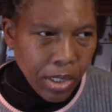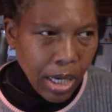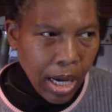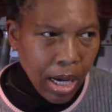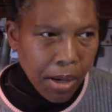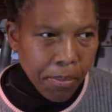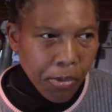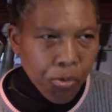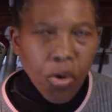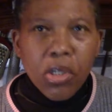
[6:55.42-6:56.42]

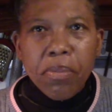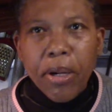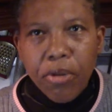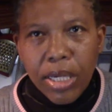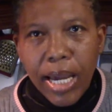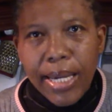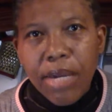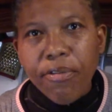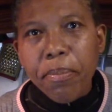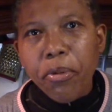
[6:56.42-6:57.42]
Rosemary. I
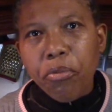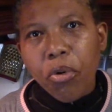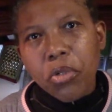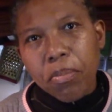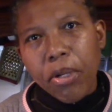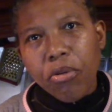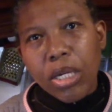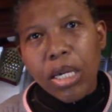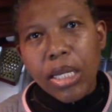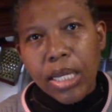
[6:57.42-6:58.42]
even put
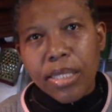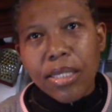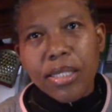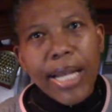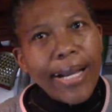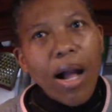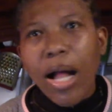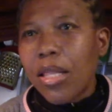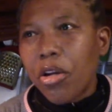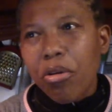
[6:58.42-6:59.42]
rosemary in it. It's like
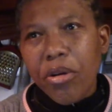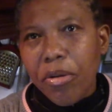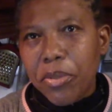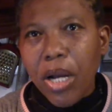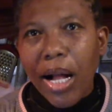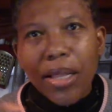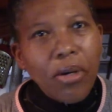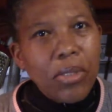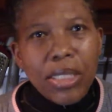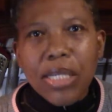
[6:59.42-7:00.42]
all the herbs, all
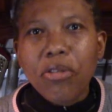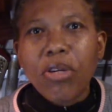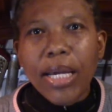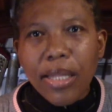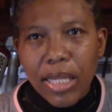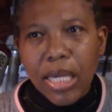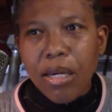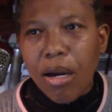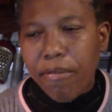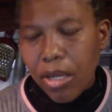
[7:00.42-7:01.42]
those things you can
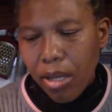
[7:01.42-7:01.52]
think of,